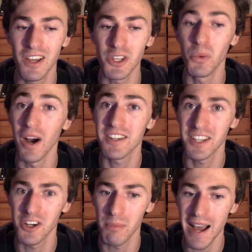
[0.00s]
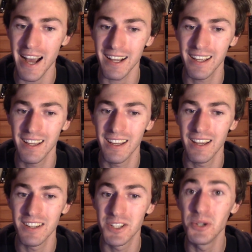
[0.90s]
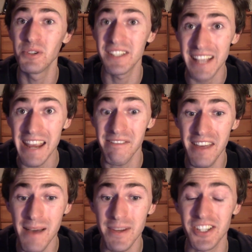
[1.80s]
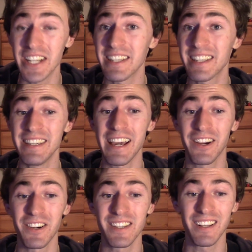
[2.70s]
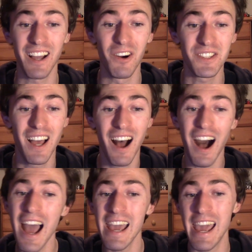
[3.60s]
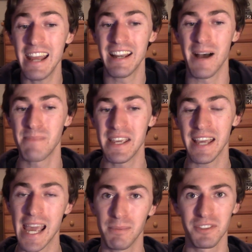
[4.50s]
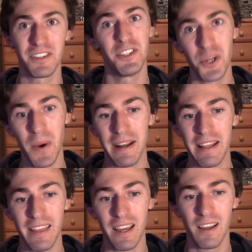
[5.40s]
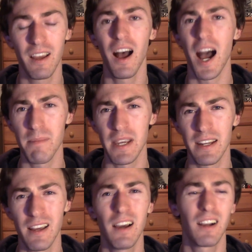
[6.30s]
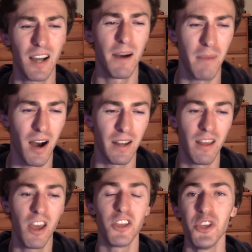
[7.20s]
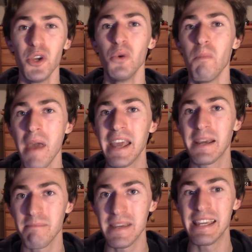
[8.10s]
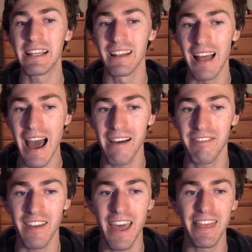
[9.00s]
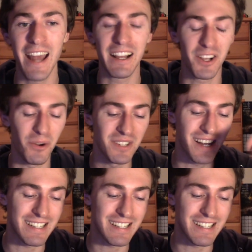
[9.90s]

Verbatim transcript: you want to go back to save them? And she snickers and goes, I hate not being able to do anything. I mean, come on, you make me laugh. And then it goes on to